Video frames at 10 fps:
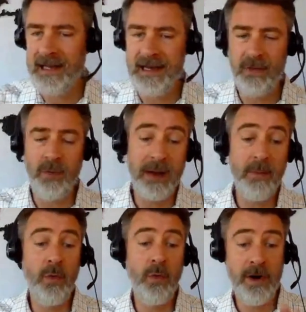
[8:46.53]
What
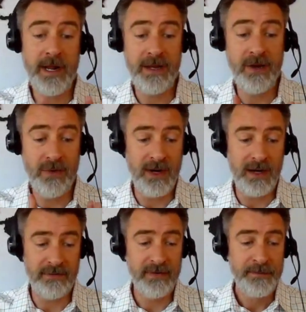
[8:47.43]
I'm warning you
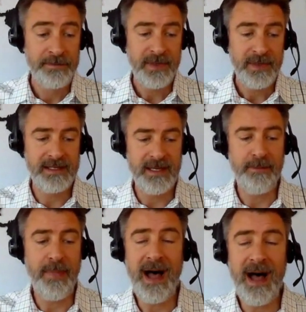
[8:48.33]
of is that the
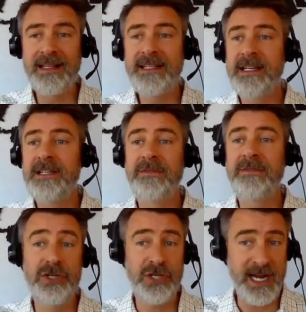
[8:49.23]
politics have
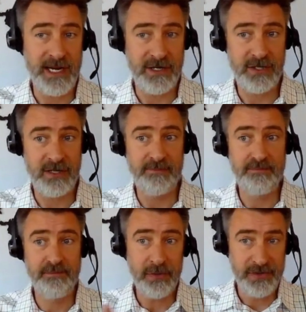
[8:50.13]
changed on
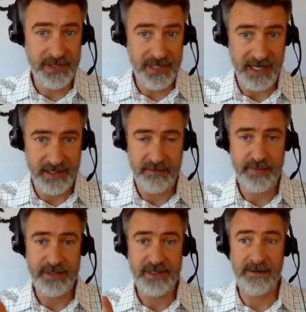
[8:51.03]
both sides of the
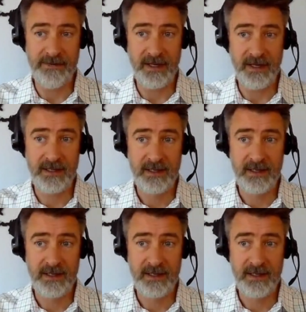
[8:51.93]
Pacific.